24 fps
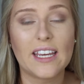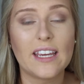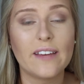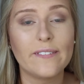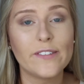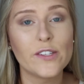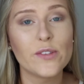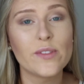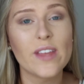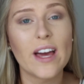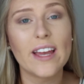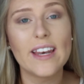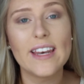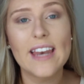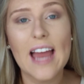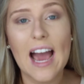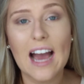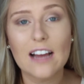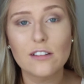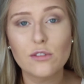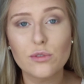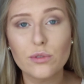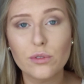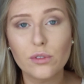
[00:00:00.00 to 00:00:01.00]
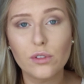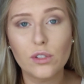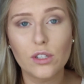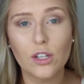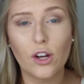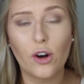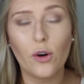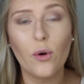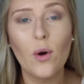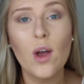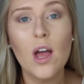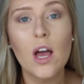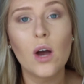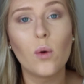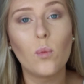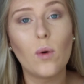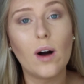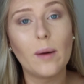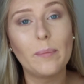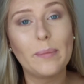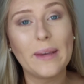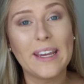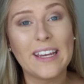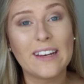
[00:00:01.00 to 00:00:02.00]
It gives you that natural glow
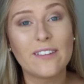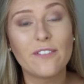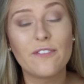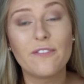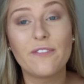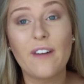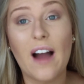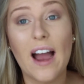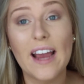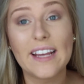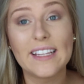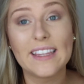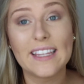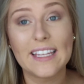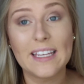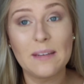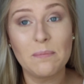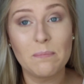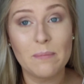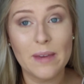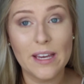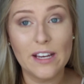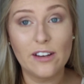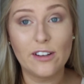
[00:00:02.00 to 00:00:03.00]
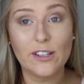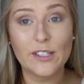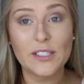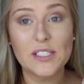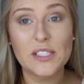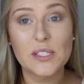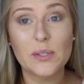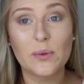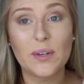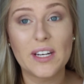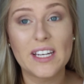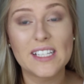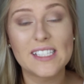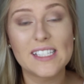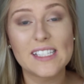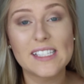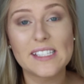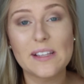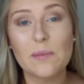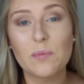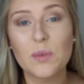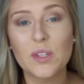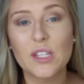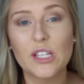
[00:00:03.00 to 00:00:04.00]
while being finely milled. So it
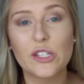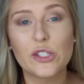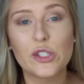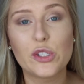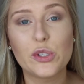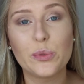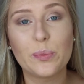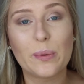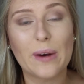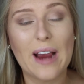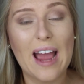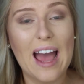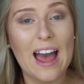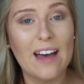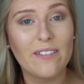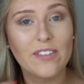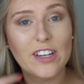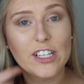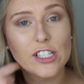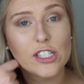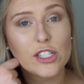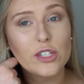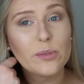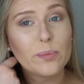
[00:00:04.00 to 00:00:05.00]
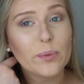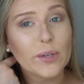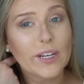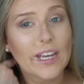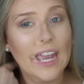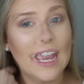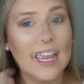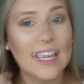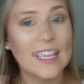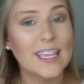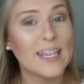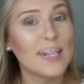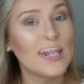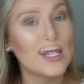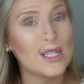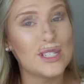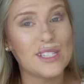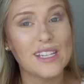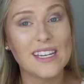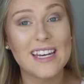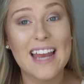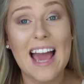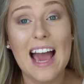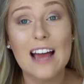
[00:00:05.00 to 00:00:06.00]
isn't something that's super heavy, super cakey. It's
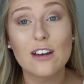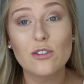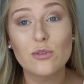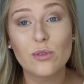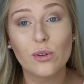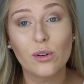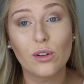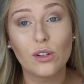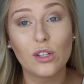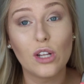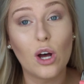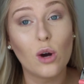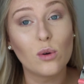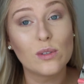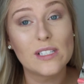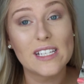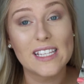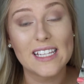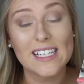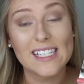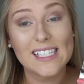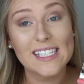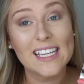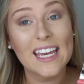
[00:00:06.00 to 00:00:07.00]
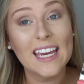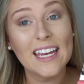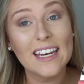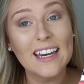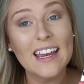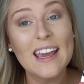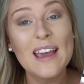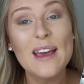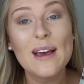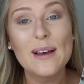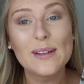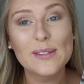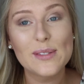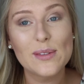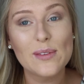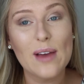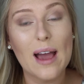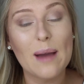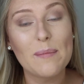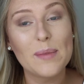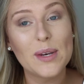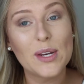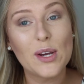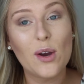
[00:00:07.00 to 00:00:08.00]
just a natural glow to the skin. So
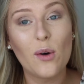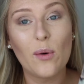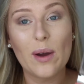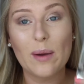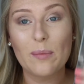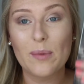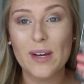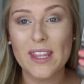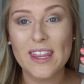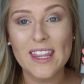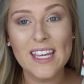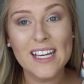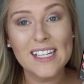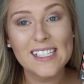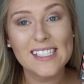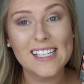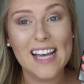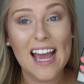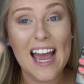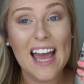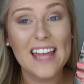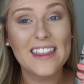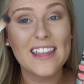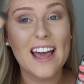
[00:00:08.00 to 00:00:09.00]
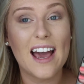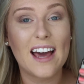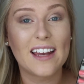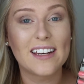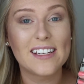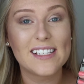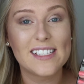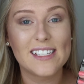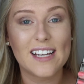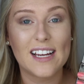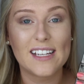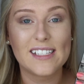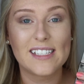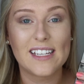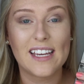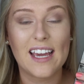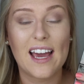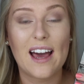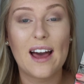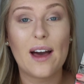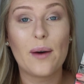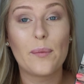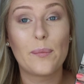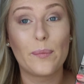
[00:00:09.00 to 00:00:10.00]
I'm going to go in with this and the
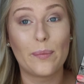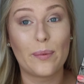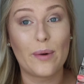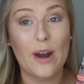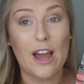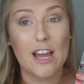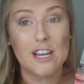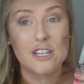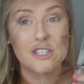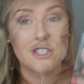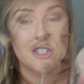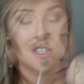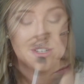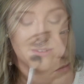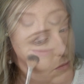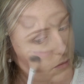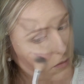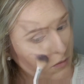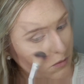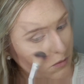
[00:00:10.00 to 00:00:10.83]
Anastasia brush.